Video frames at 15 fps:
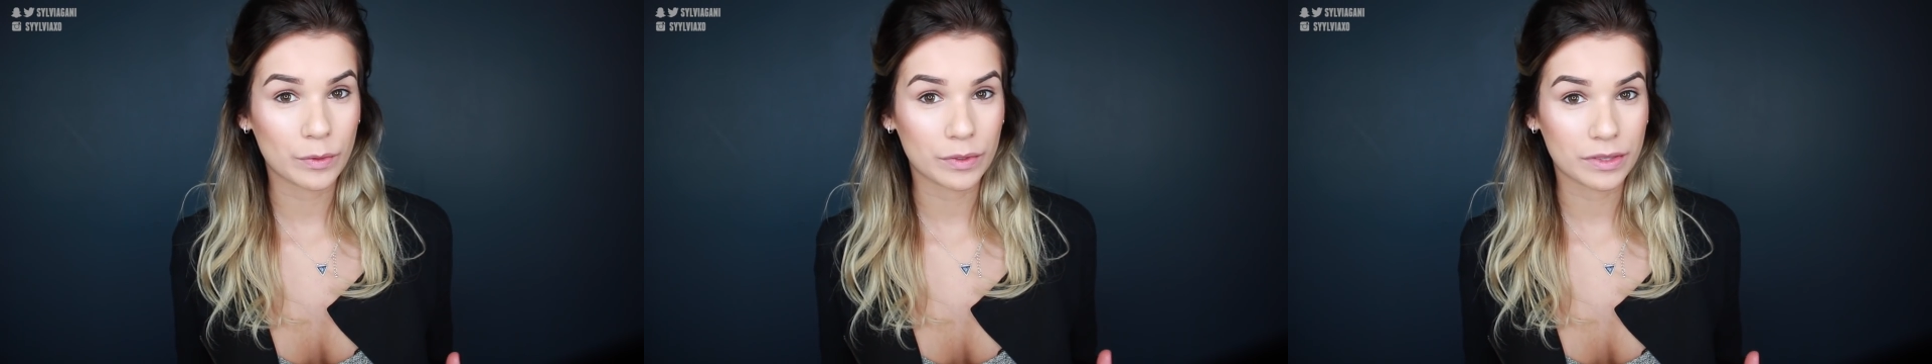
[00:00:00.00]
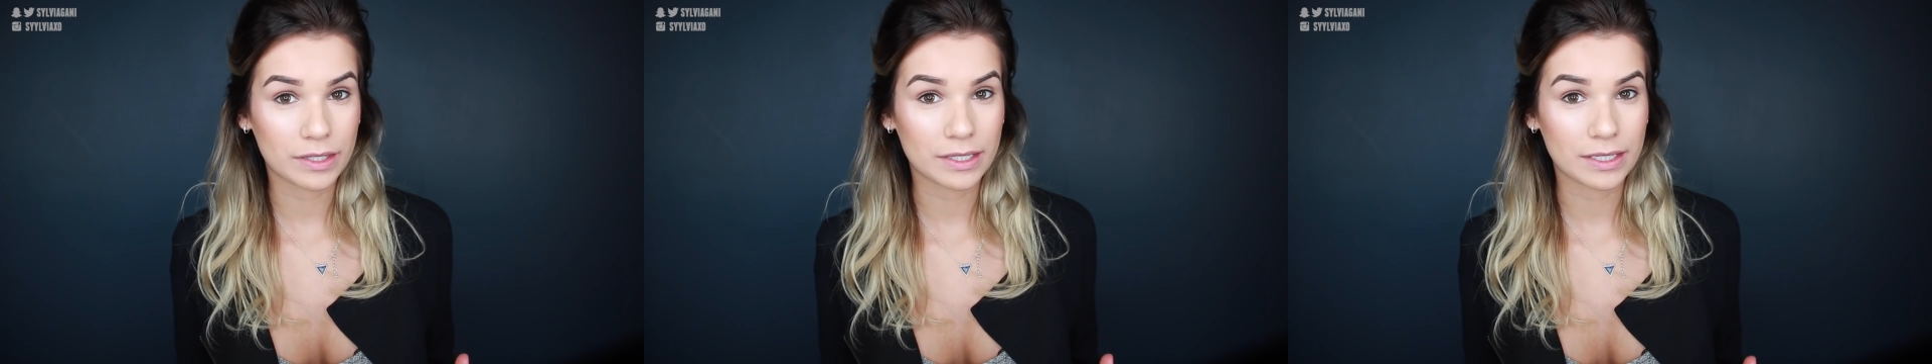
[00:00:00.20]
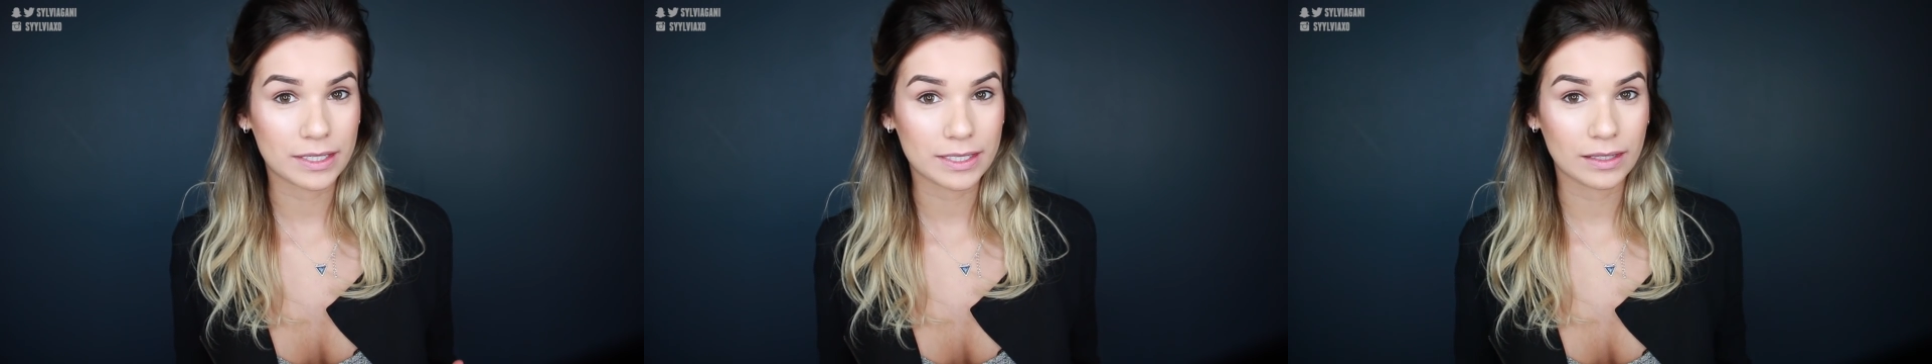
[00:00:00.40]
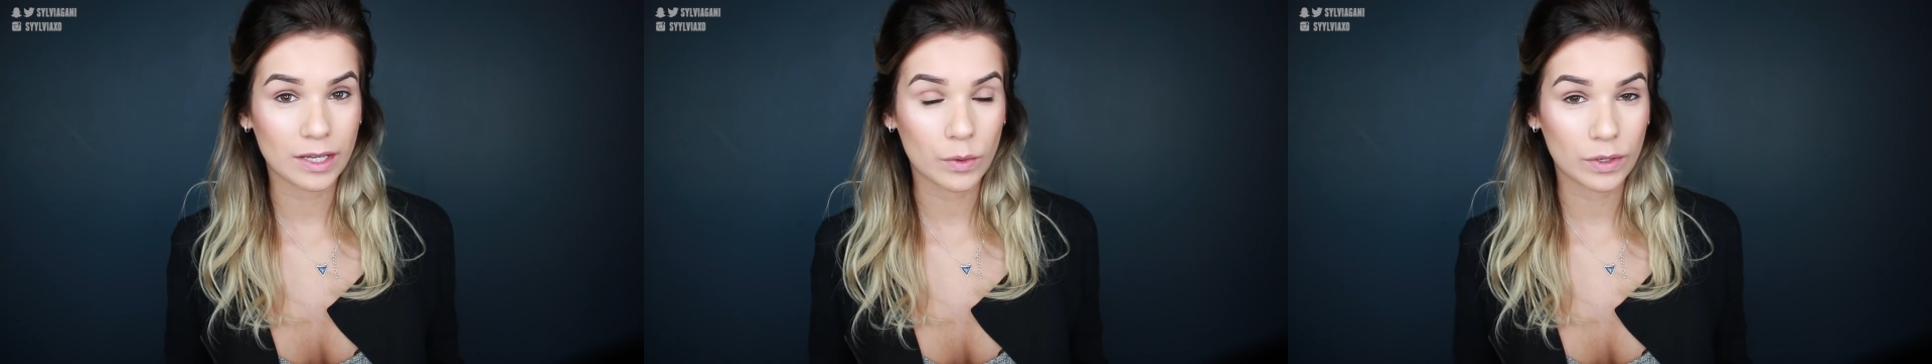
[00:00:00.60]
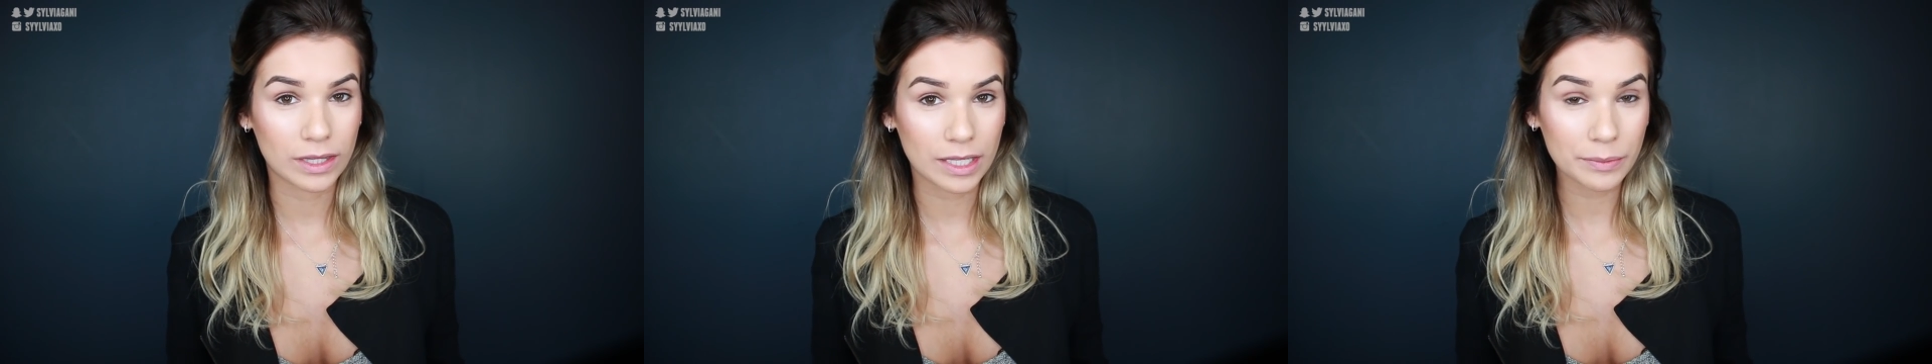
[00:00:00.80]
with these
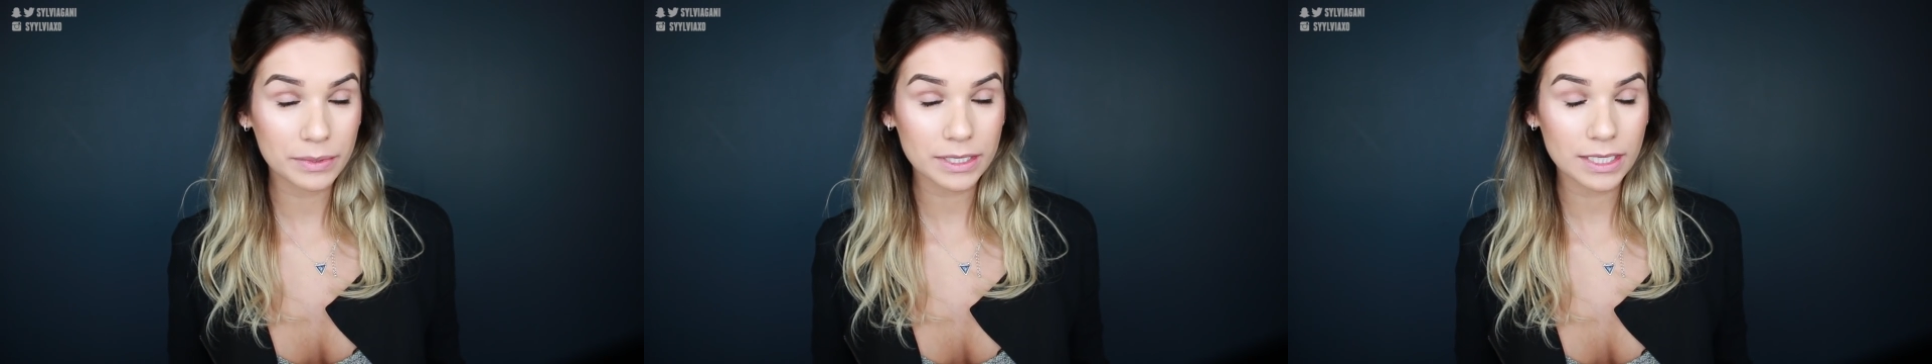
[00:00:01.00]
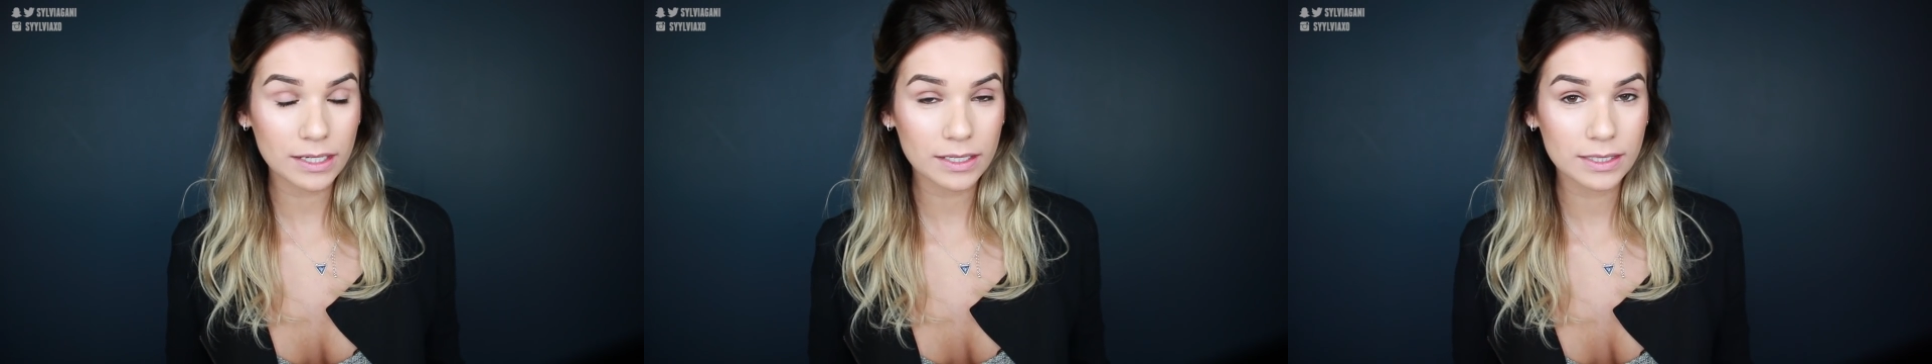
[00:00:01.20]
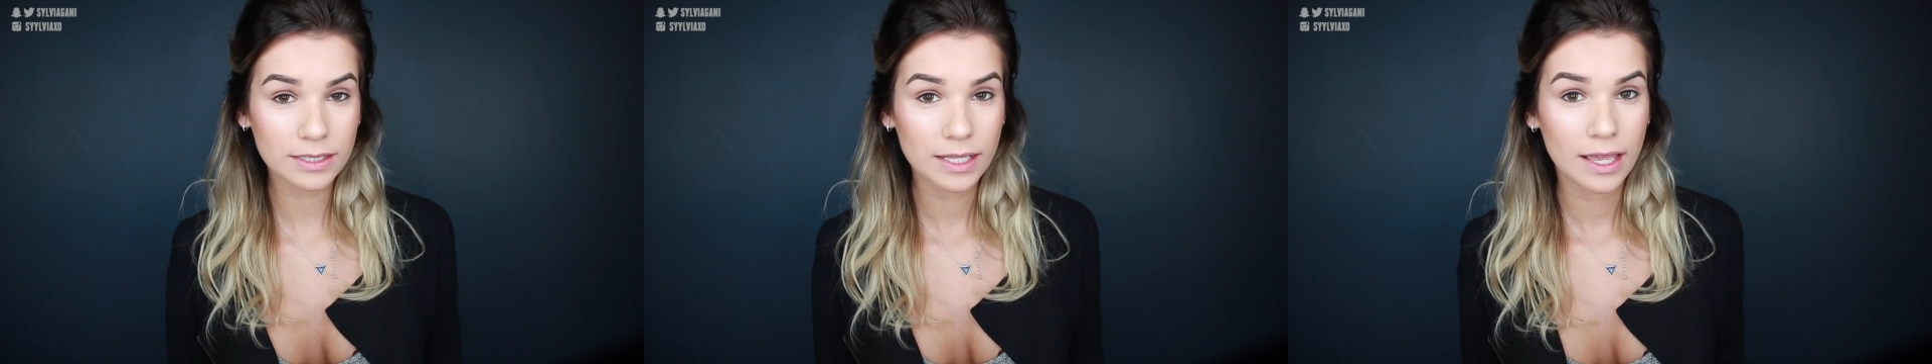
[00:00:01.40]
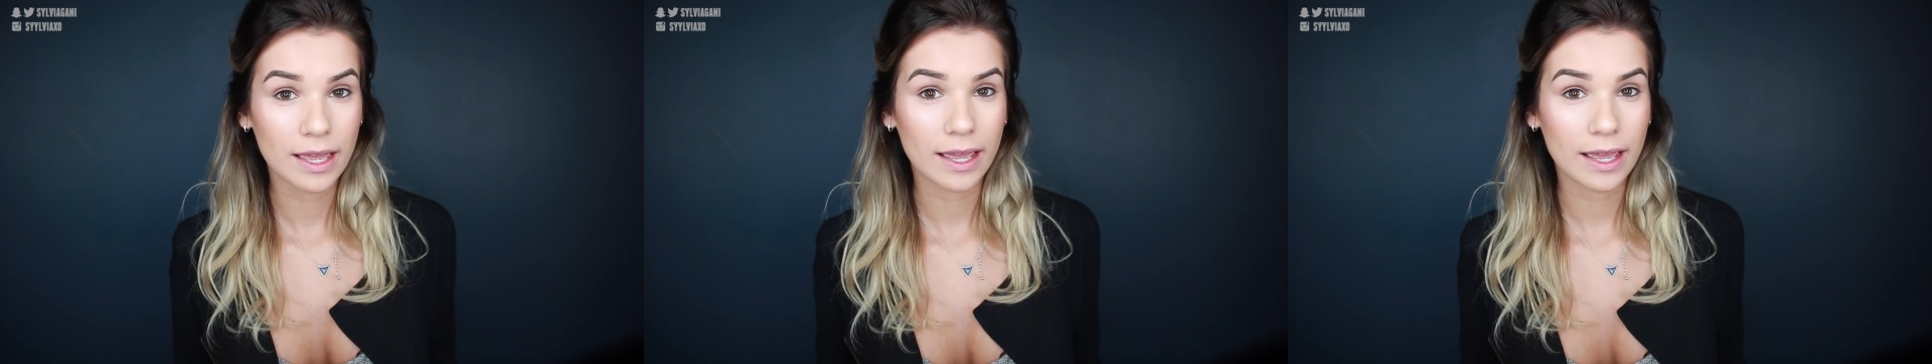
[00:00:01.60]
liquid lipsticks